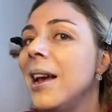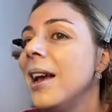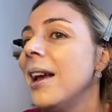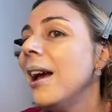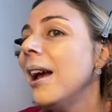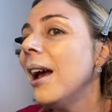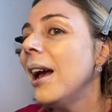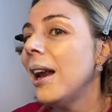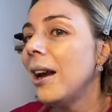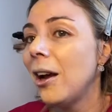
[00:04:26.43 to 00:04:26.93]

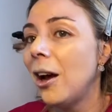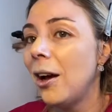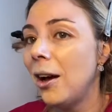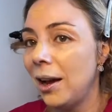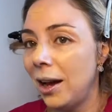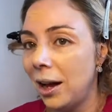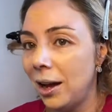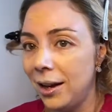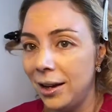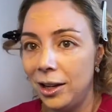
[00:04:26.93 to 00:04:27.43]
And
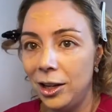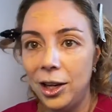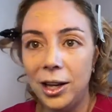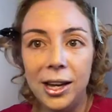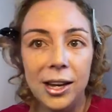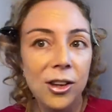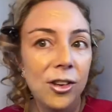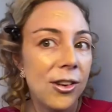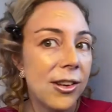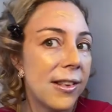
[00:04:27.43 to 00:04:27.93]
you can
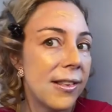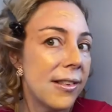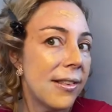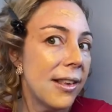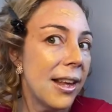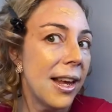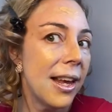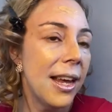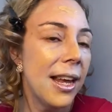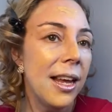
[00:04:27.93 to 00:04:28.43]
just
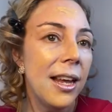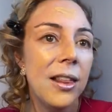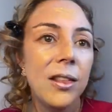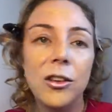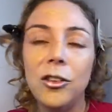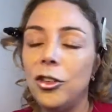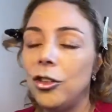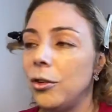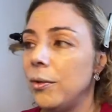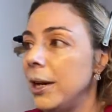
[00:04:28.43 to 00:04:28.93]
see the
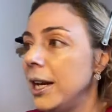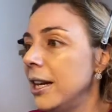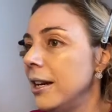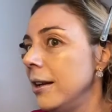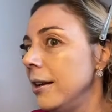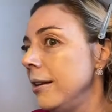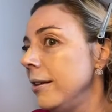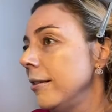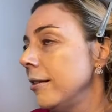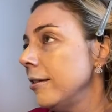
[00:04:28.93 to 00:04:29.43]

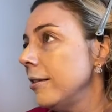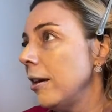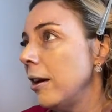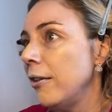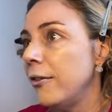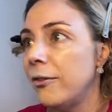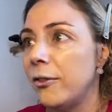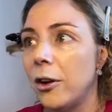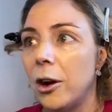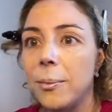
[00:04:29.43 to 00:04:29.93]
dewiness
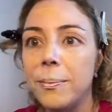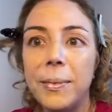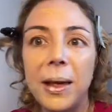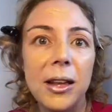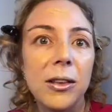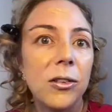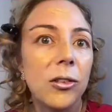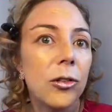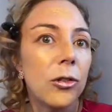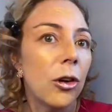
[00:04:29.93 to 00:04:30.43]
from that
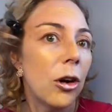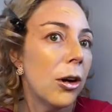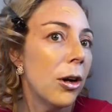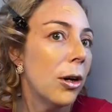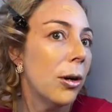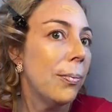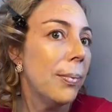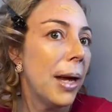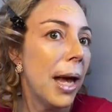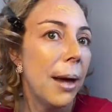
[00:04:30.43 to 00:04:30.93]

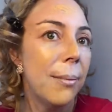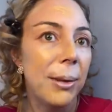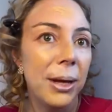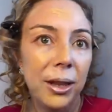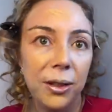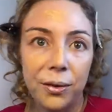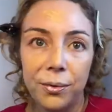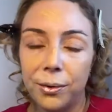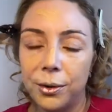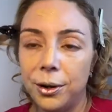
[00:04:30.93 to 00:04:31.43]
strobe coming
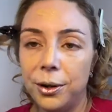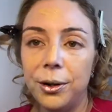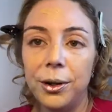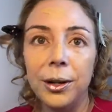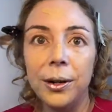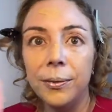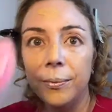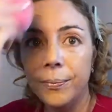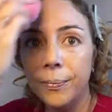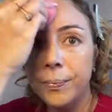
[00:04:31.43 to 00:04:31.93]
through,
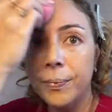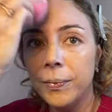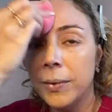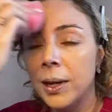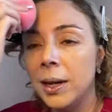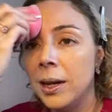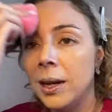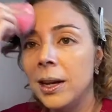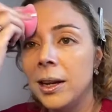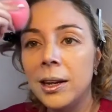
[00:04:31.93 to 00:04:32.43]

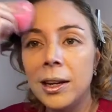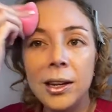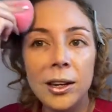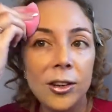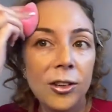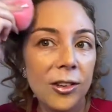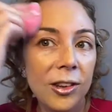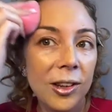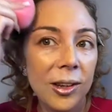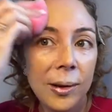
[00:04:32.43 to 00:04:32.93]

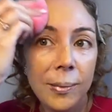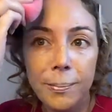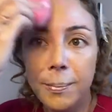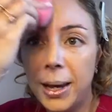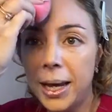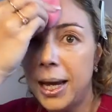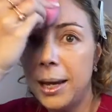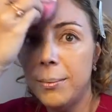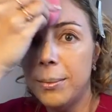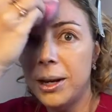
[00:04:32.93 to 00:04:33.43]

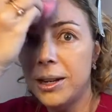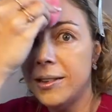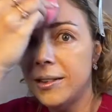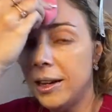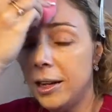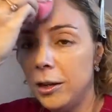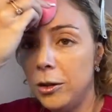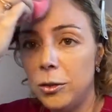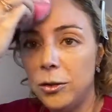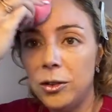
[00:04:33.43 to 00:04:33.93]
making my skin
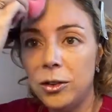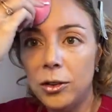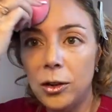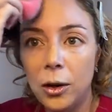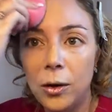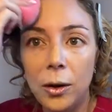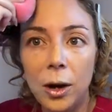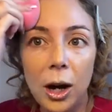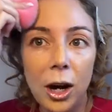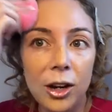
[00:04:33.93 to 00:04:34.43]
look so
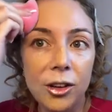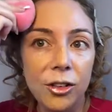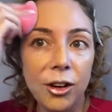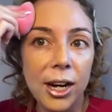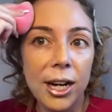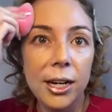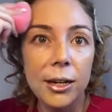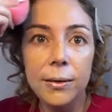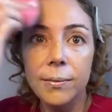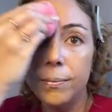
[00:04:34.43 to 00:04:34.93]

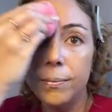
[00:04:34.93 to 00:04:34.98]
hydrated.